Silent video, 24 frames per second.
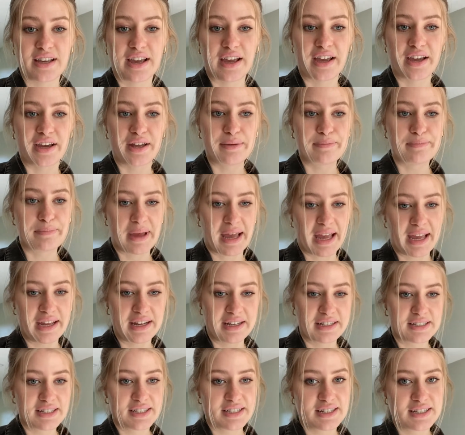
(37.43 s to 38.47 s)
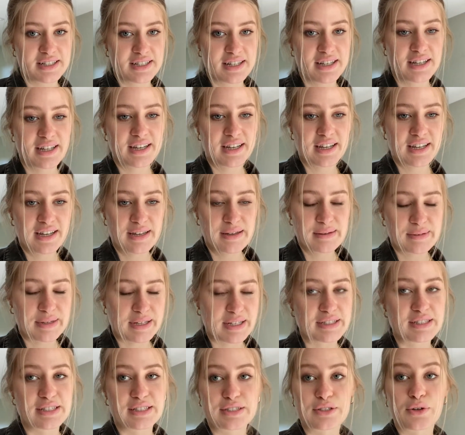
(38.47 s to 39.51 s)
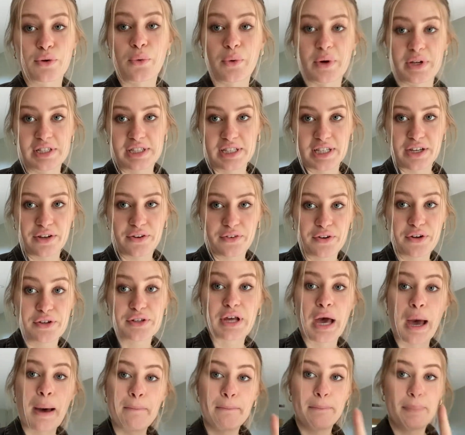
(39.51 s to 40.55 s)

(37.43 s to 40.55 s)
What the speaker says: and paint because it's going to get ruined.